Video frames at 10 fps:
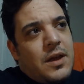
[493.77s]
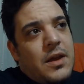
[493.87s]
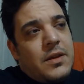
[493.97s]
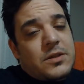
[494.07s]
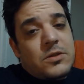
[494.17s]

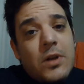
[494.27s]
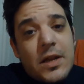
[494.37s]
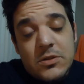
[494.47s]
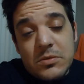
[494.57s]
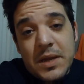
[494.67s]
and it's too
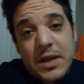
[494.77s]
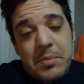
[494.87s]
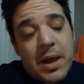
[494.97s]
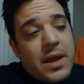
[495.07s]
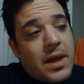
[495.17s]
late to make a
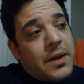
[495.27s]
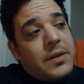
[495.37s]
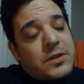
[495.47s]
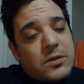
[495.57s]
pie, and it's